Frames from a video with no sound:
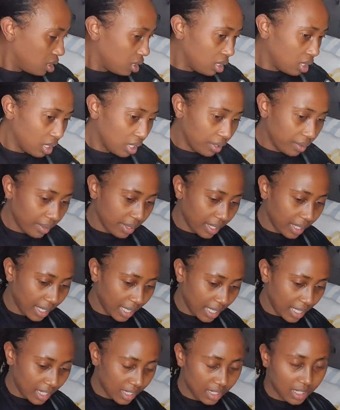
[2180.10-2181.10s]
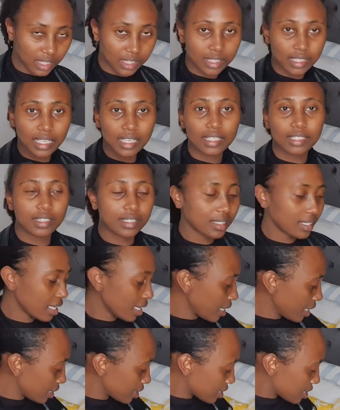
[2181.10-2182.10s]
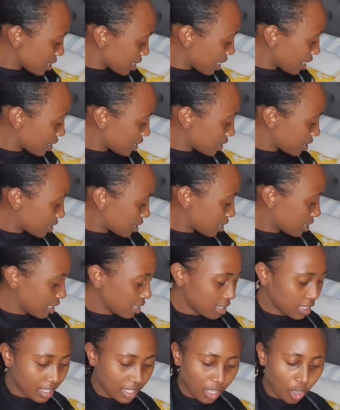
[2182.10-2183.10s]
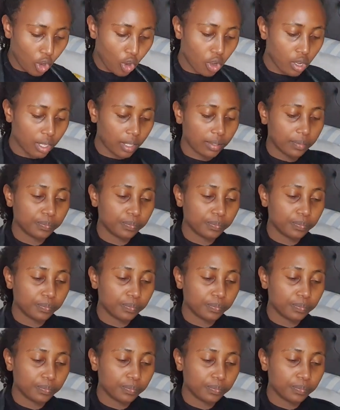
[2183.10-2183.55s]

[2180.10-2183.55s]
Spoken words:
Anyway, guys, that's it. That's the haul.